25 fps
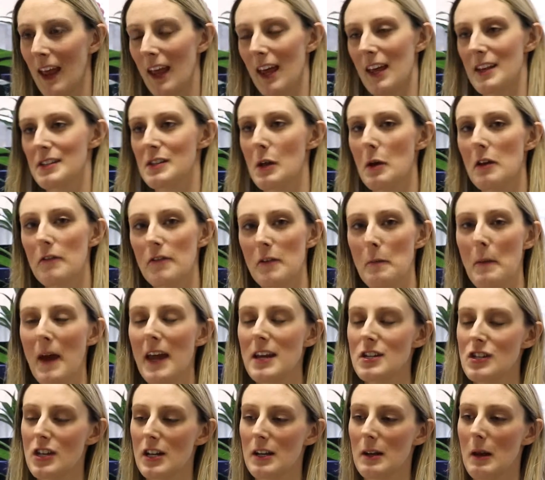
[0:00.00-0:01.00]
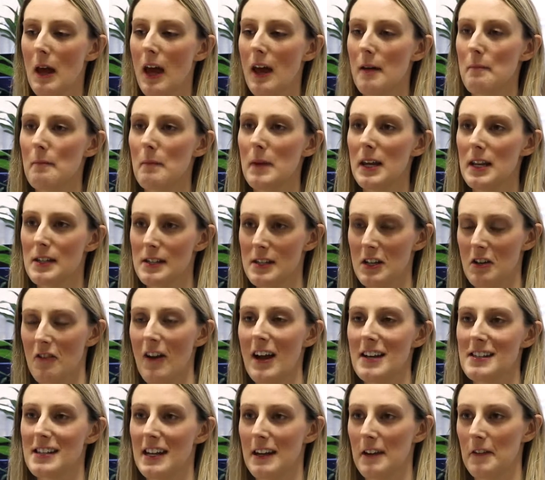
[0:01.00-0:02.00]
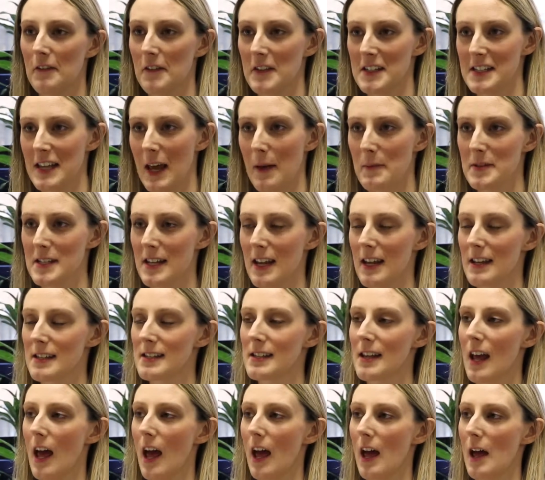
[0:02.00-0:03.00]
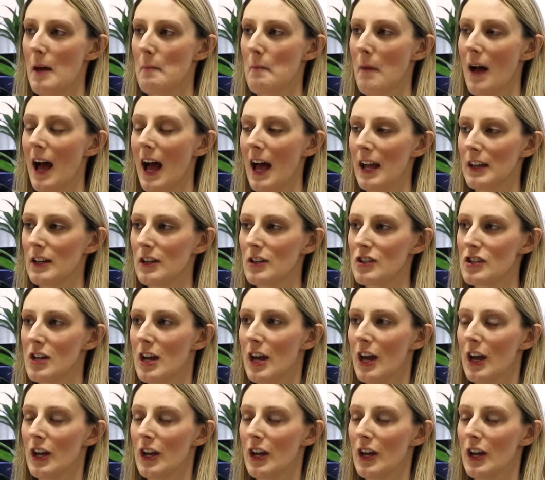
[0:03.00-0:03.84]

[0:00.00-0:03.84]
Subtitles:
So if the patient meets the criteria for sepsis and